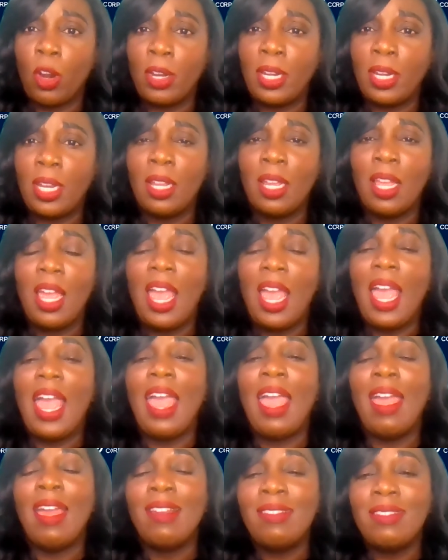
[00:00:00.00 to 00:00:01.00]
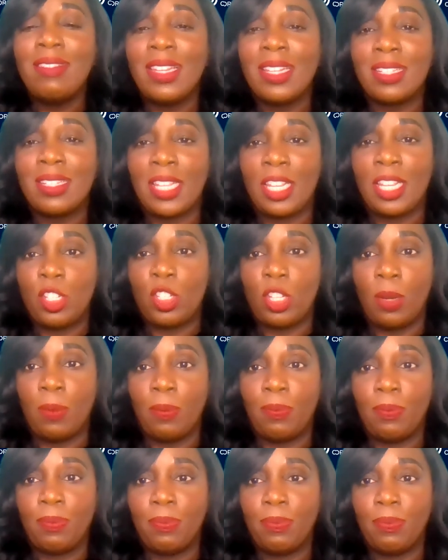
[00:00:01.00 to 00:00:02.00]
charting, and
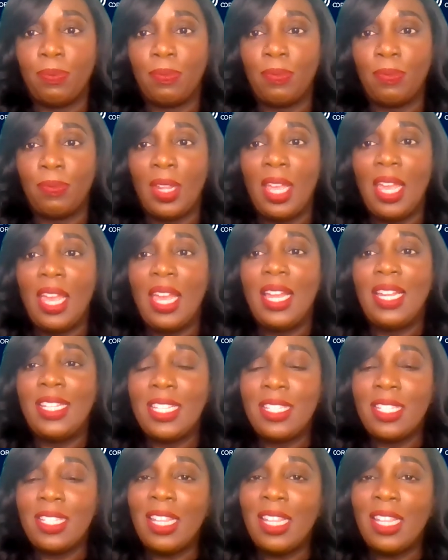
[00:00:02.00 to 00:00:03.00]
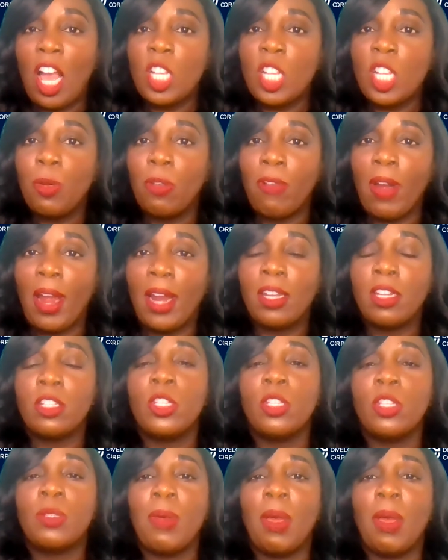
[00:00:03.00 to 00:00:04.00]
dictation. This allows
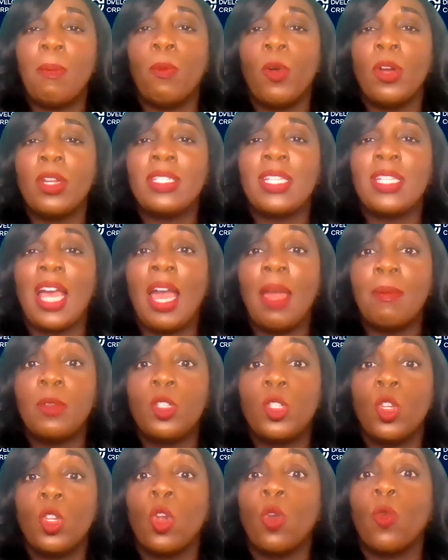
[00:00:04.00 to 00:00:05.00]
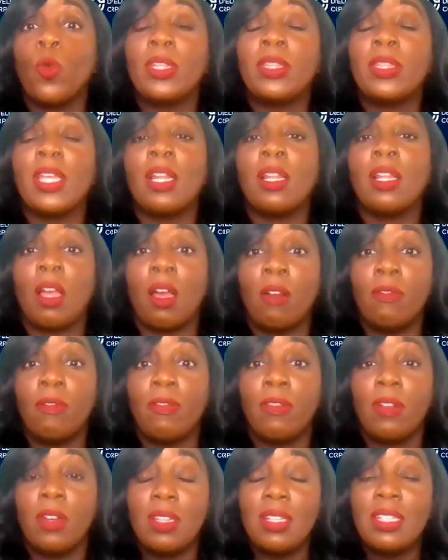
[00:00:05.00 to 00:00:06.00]
providers to spend more time doing what they love,
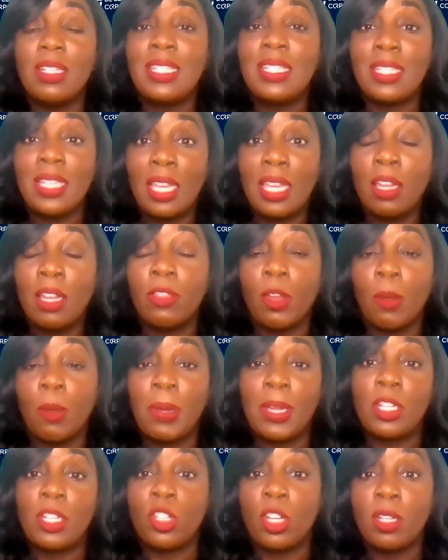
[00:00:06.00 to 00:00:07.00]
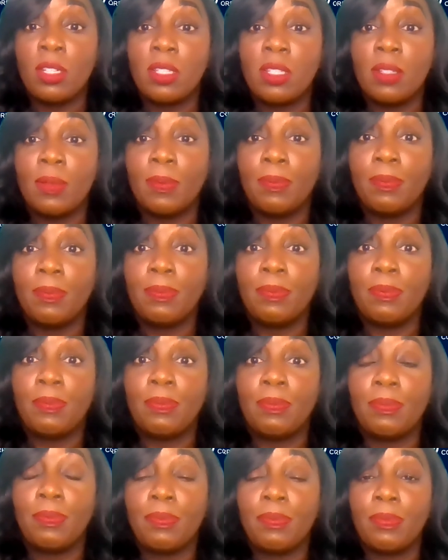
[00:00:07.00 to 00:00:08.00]
seeing their patients.
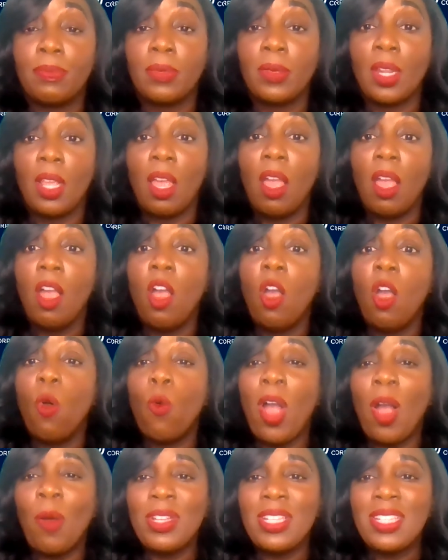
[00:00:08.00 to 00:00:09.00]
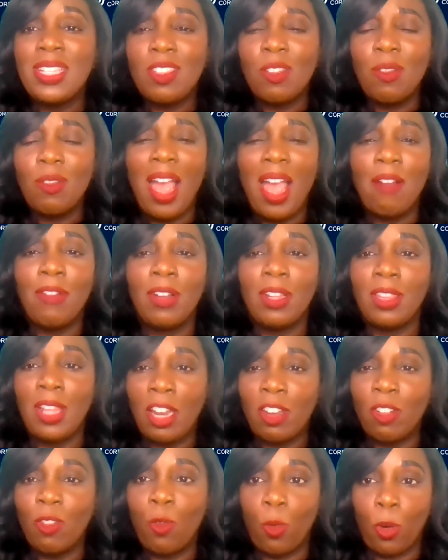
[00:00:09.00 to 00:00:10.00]
While we still have a
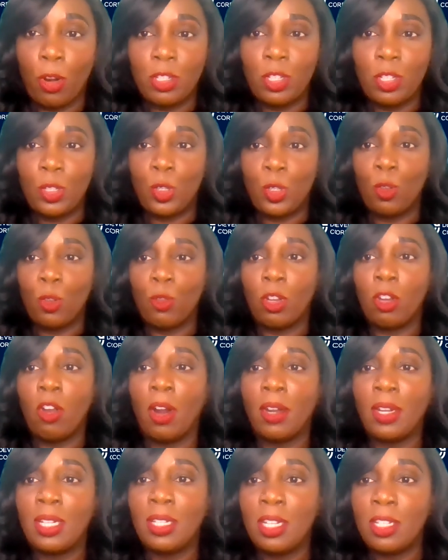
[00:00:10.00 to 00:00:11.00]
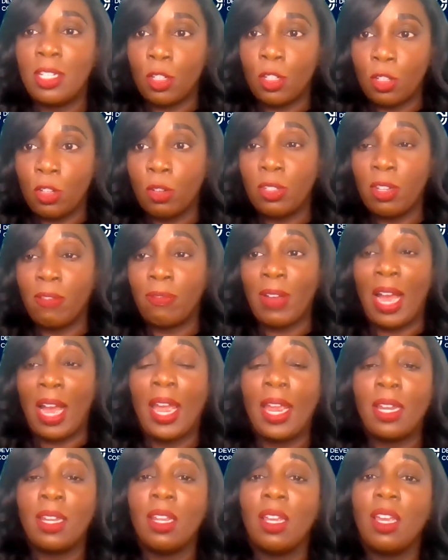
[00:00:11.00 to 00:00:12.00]
lot of work to do regarding the digital
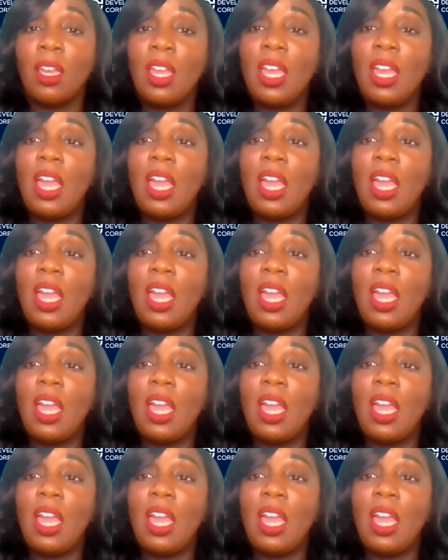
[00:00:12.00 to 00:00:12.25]
divide,